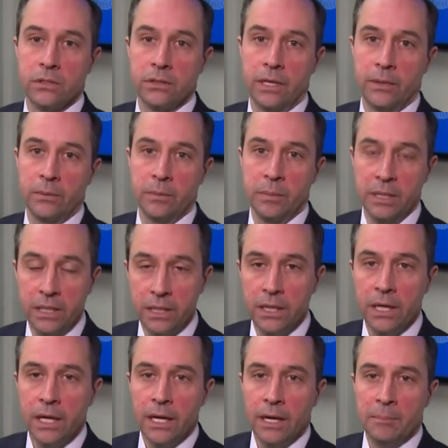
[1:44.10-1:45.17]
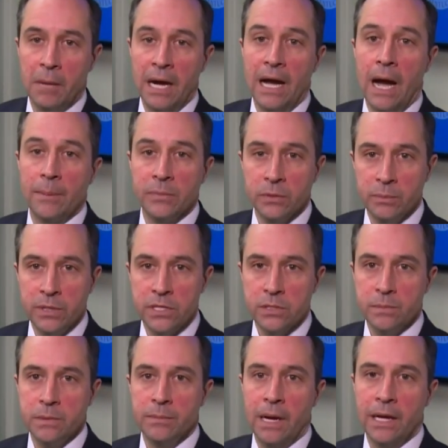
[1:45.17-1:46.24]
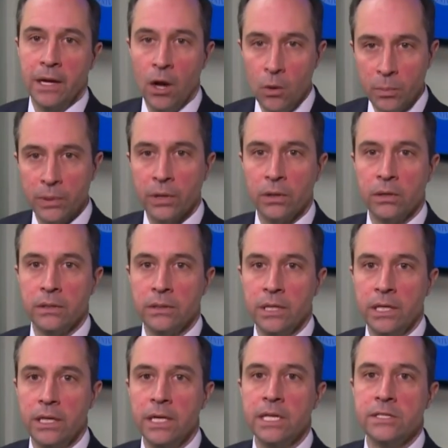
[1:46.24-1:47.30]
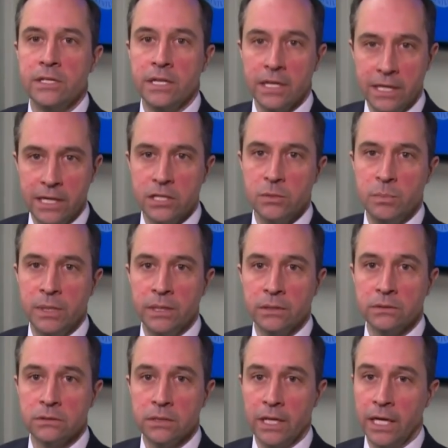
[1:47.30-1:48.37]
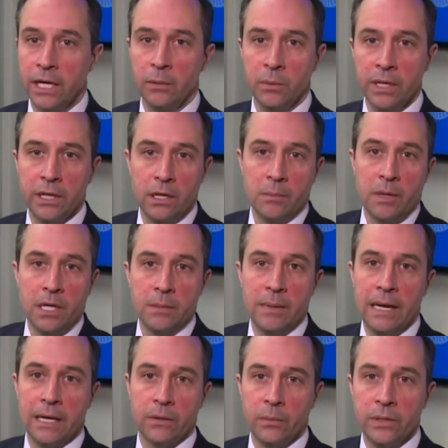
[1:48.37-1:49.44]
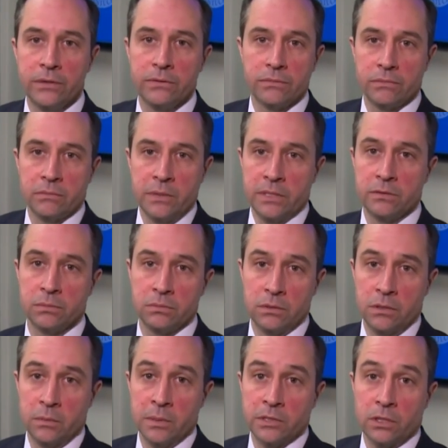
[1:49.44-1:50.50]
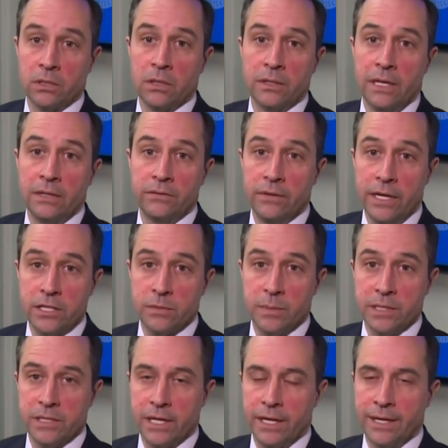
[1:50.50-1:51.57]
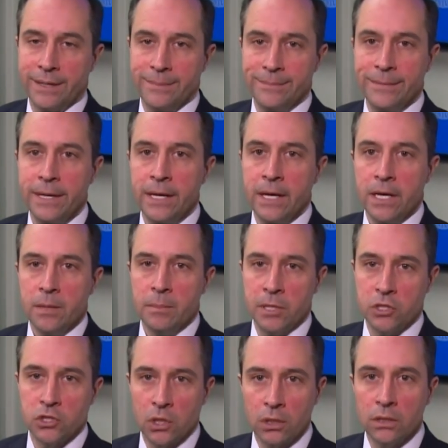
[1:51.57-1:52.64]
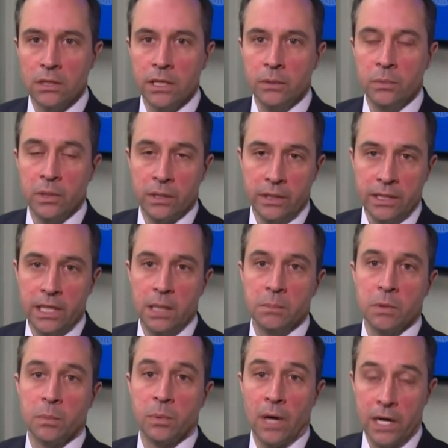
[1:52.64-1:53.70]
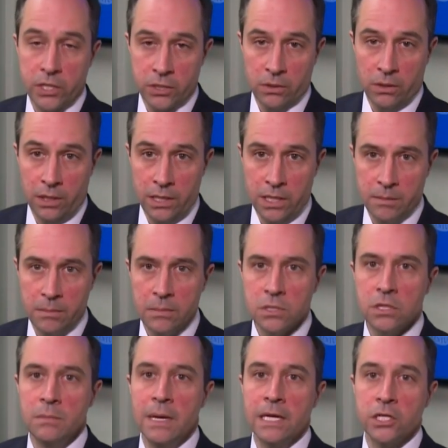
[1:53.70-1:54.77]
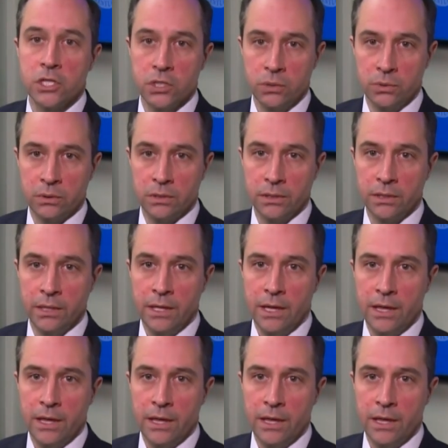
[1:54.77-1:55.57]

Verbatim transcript: for that too. My optimism and my hope currently is that it gets built and we get our money back with, with a return on that investment. Um, but certainly we're going to keep the pressure on them to make sure